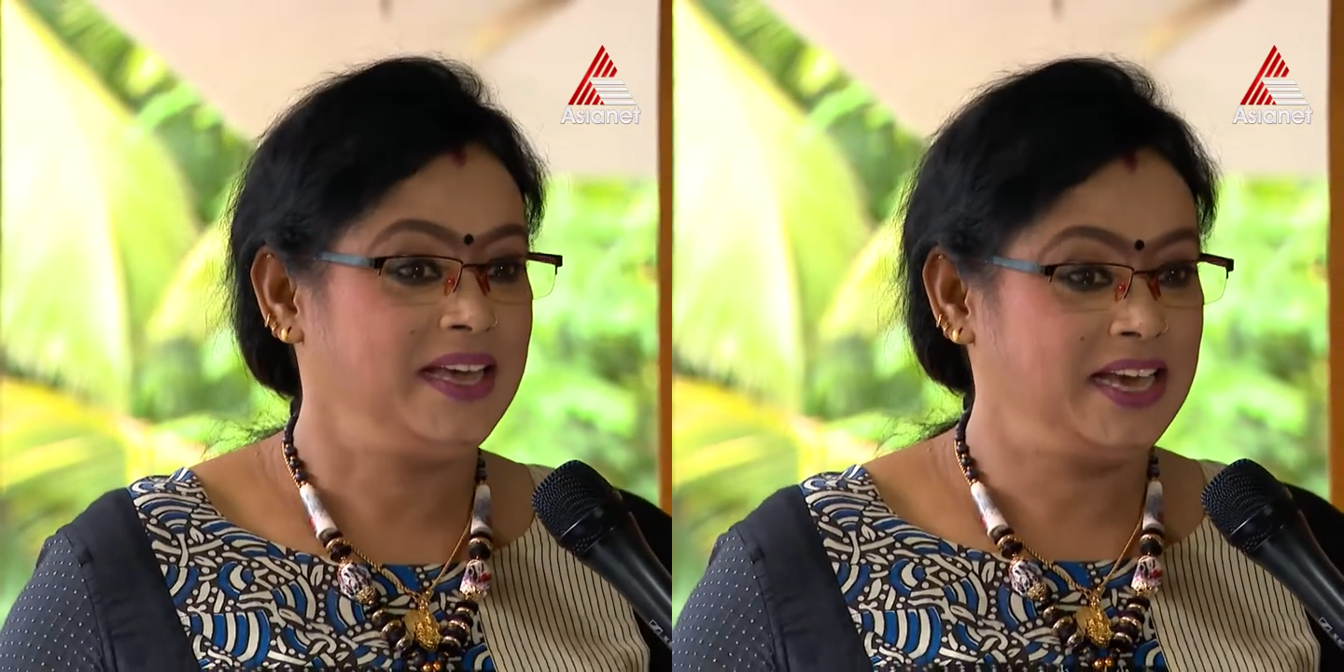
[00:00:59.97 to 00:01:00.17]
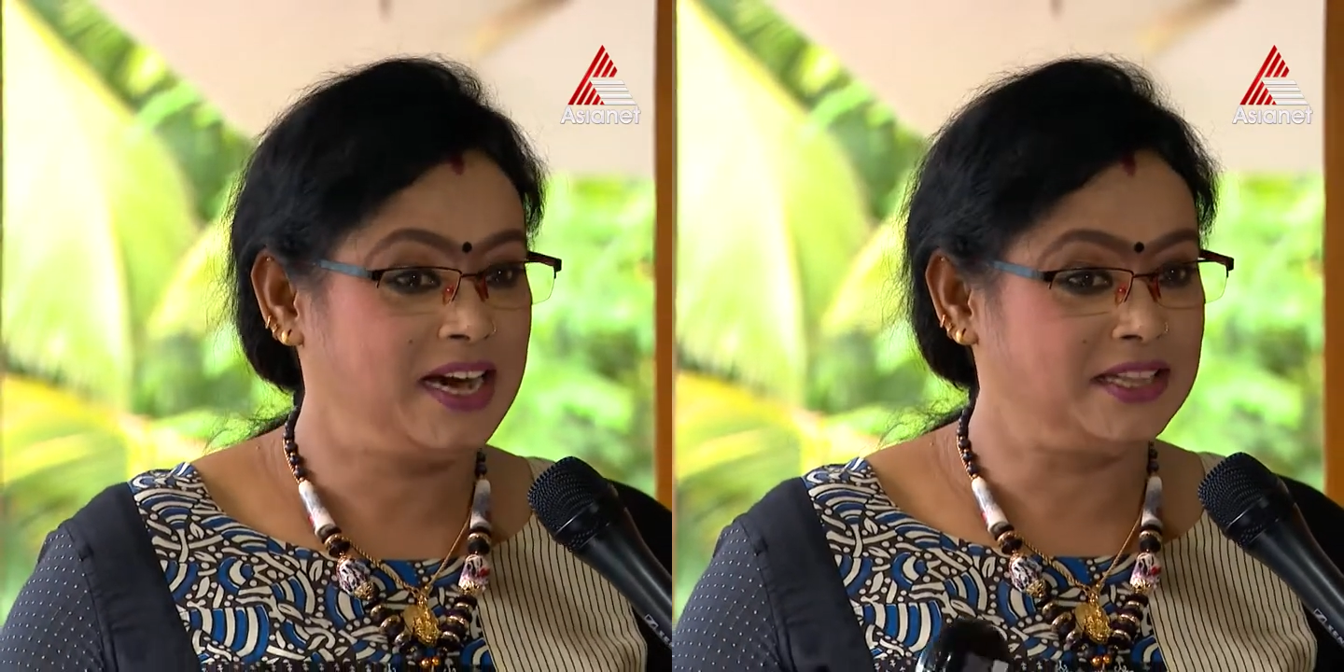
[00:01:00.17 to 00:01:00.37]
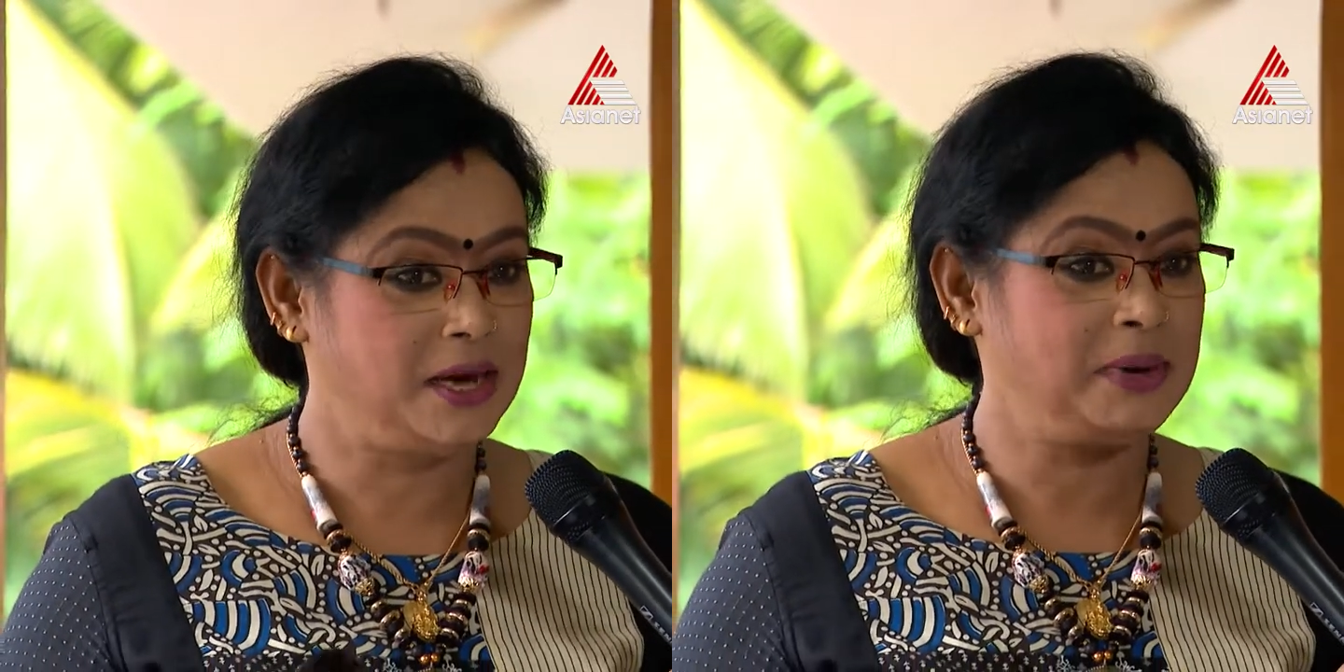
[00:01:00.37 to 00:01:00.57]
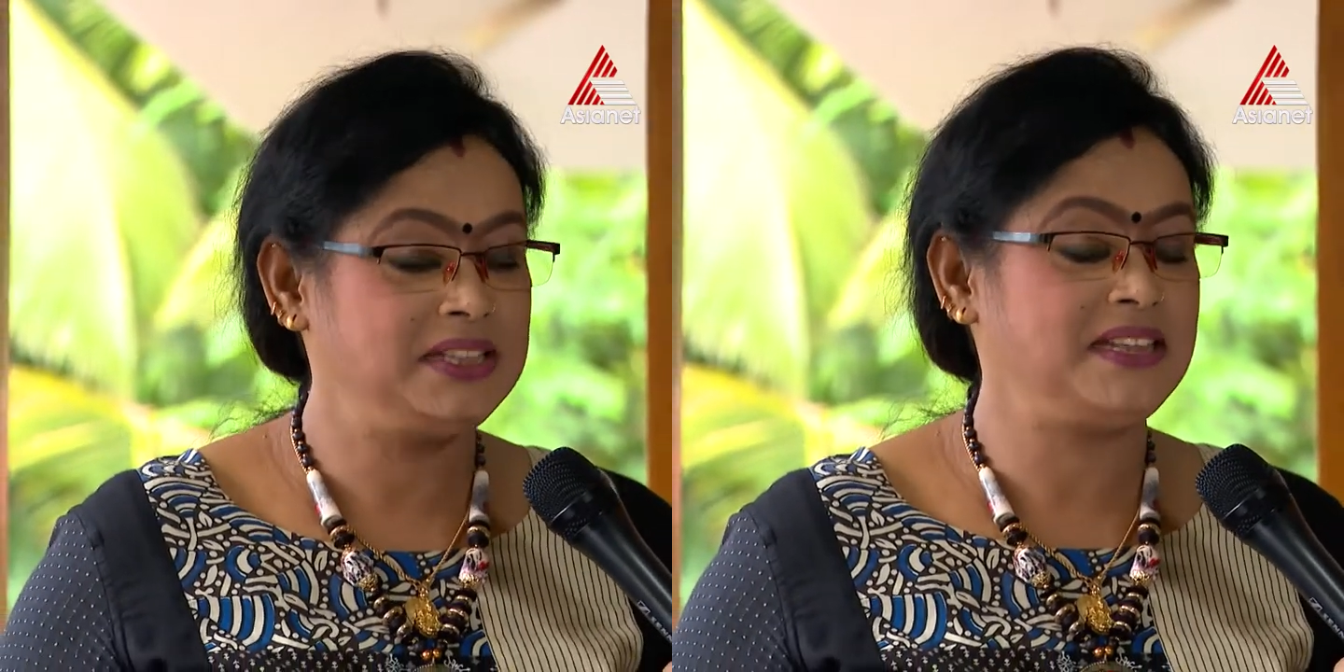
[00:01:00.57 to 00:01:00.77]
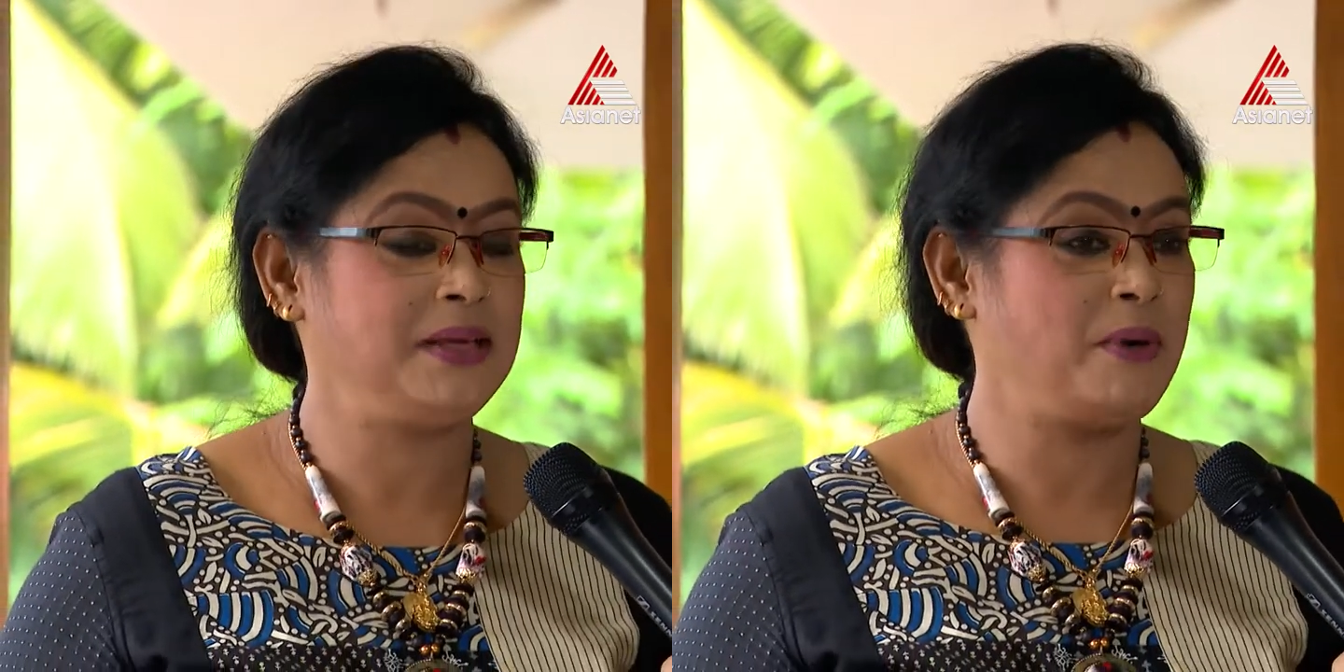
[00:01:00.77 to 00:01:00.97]

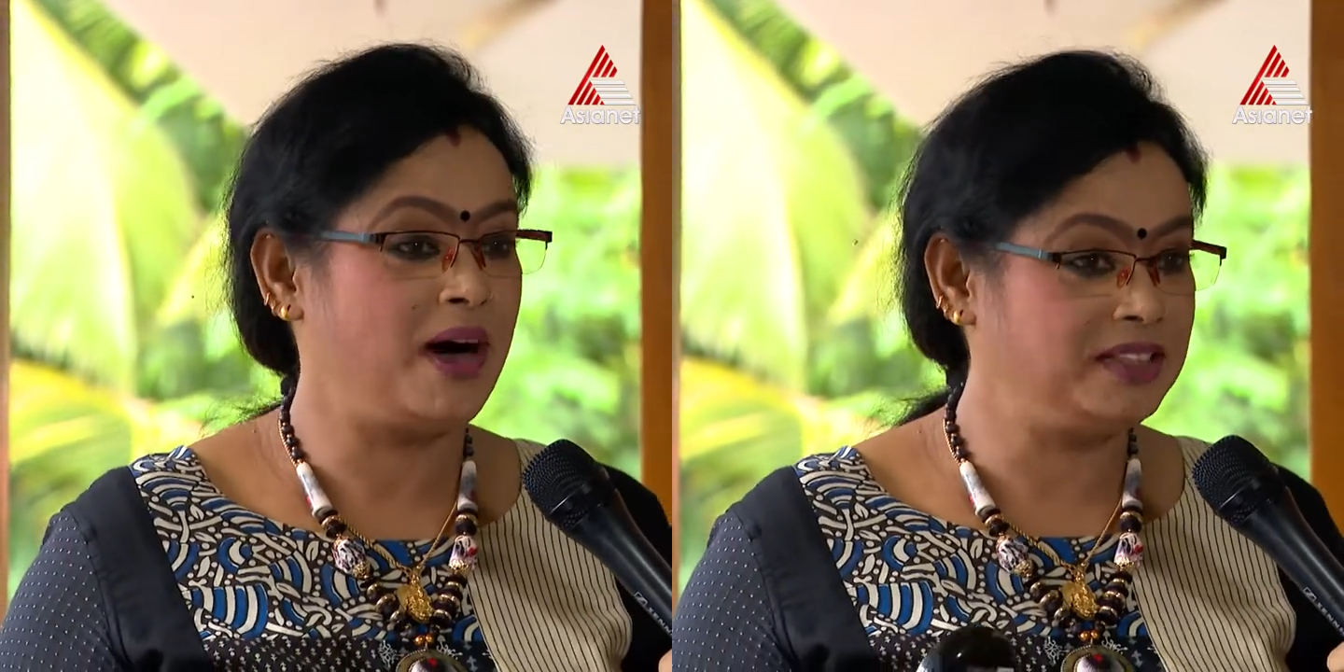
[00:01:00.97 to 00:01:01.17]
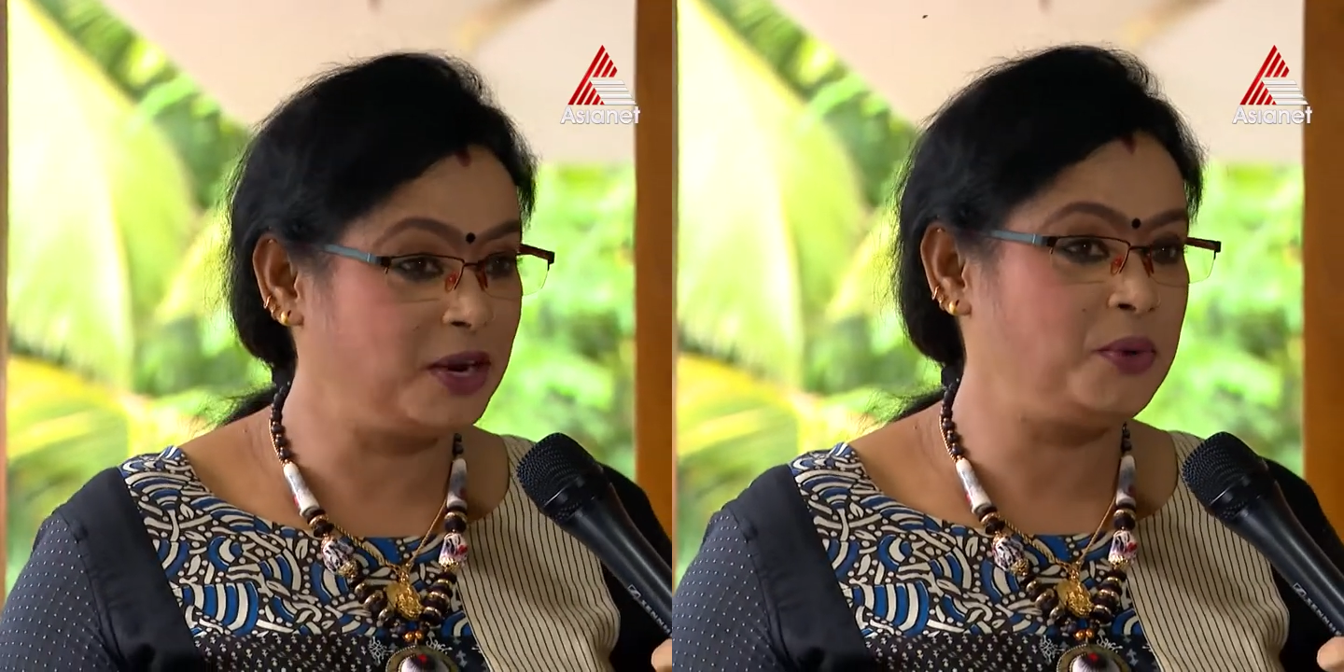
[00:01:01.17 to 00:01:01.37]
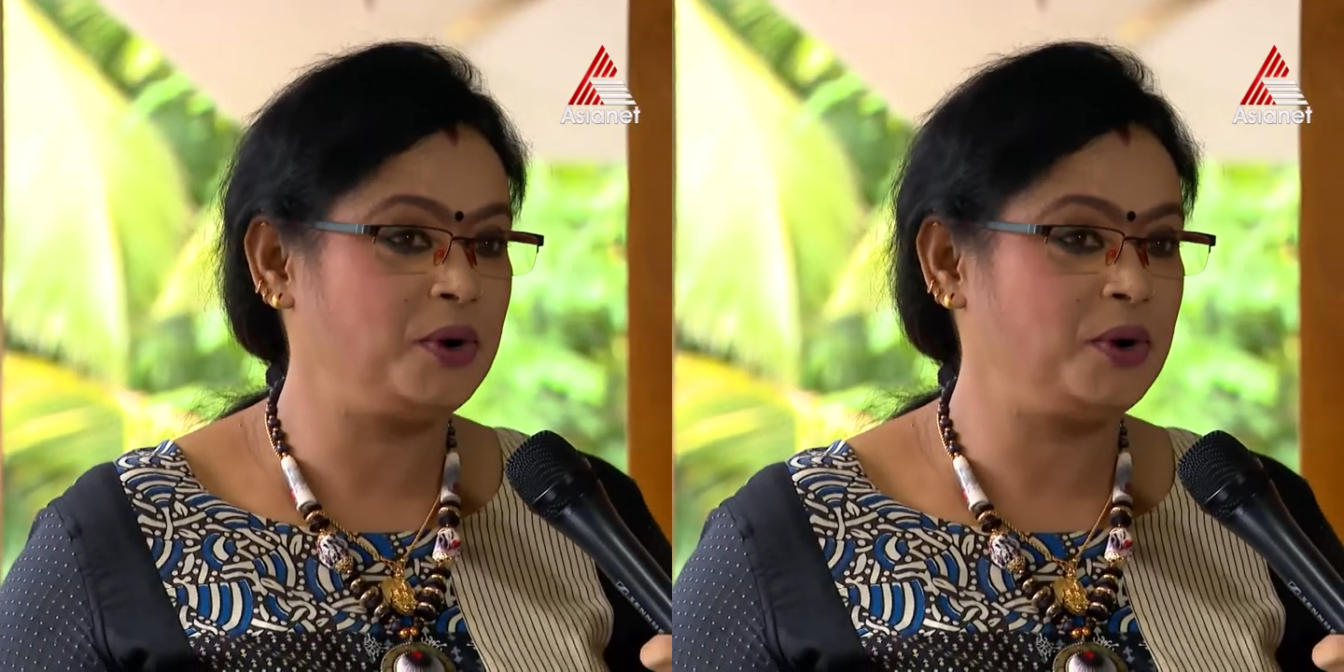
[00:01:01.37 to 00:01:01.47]
Ikadabatra, the Matra,